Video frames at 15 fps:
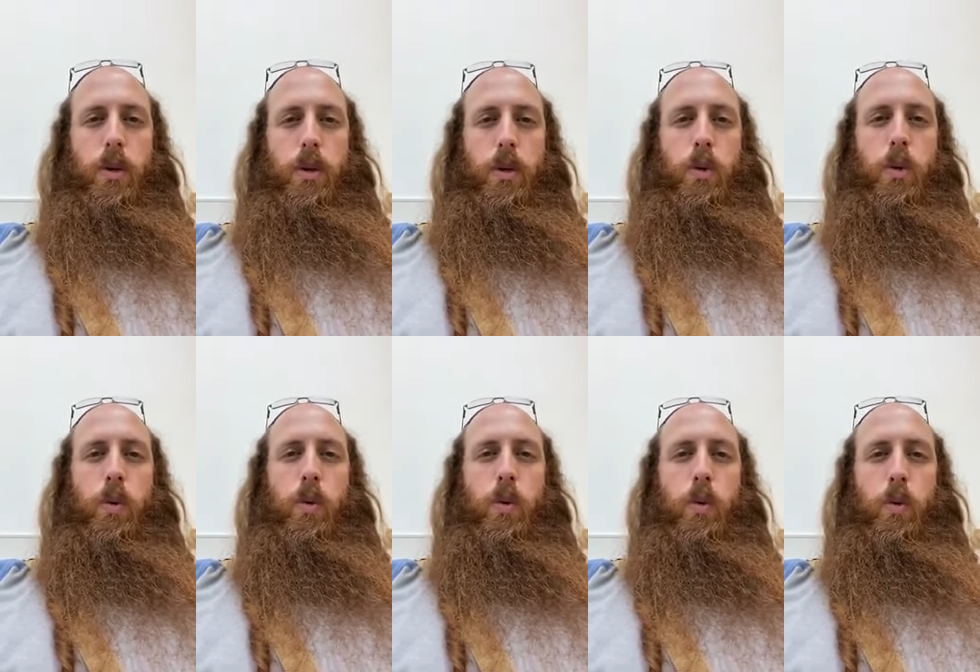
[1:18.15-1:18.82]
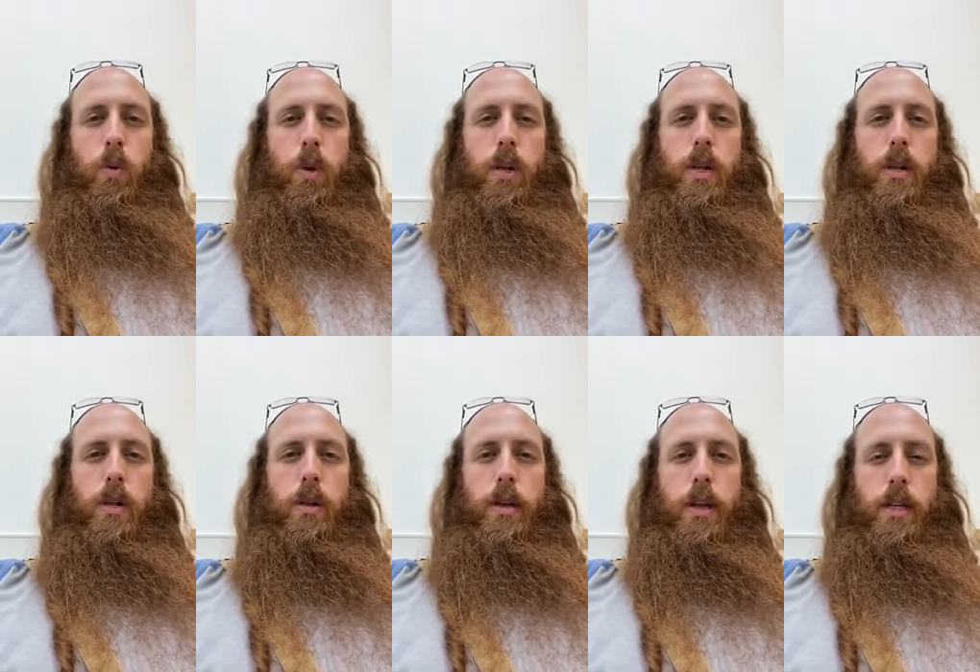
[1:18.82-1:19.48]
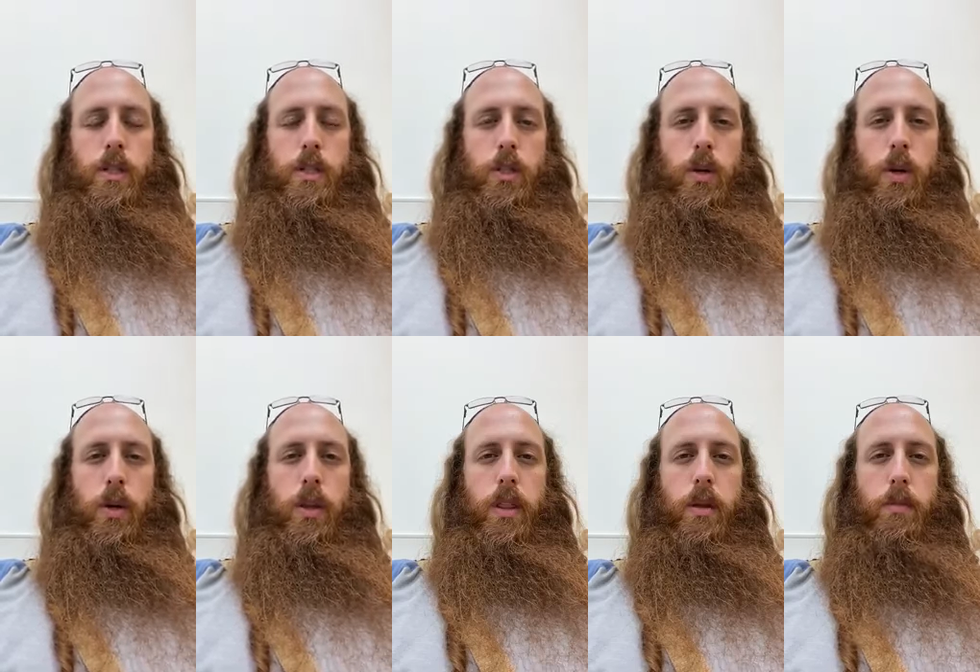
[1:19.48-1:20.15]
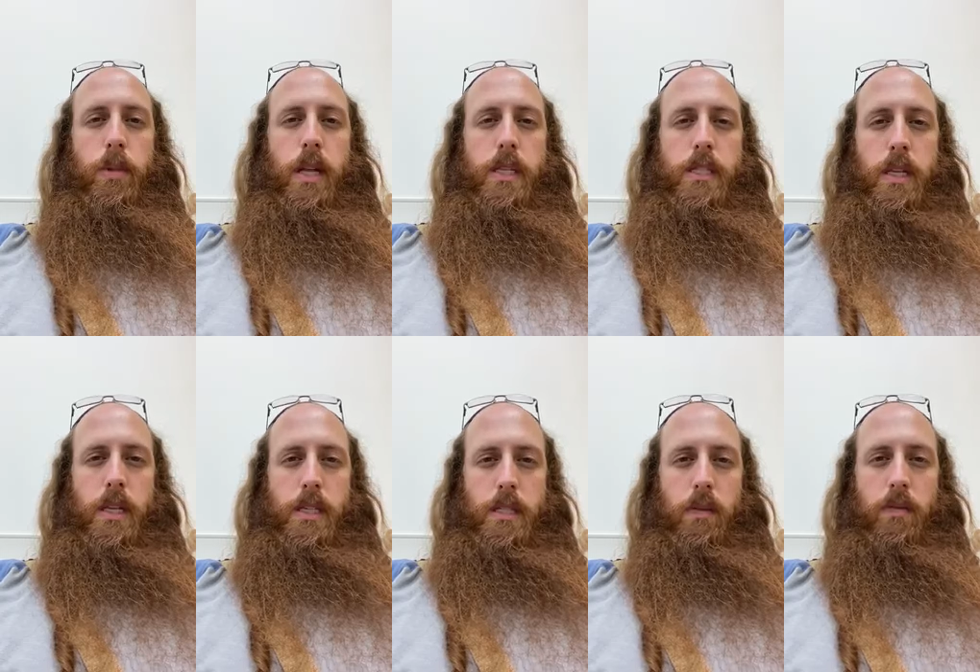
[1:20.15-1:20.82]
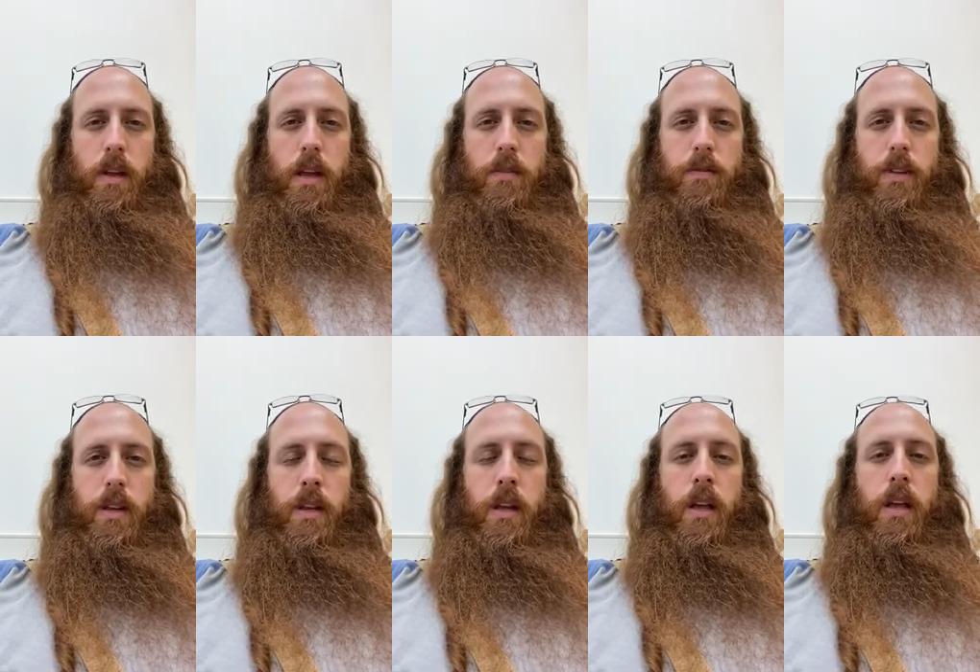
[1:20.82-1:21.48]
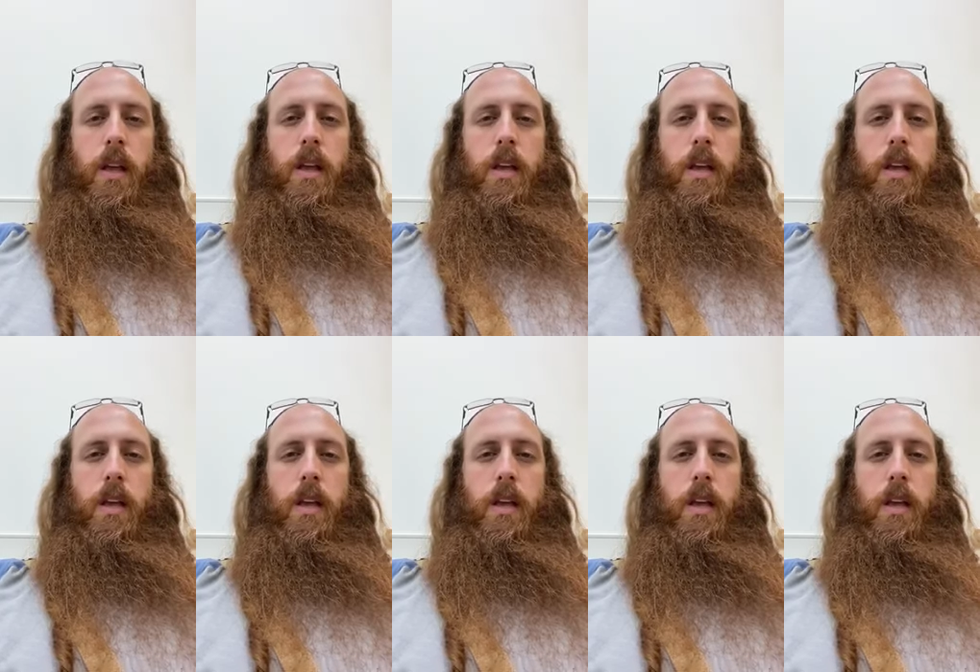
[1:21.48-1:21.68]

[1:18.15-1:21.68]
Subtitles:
You will enjoy the blessings of heaven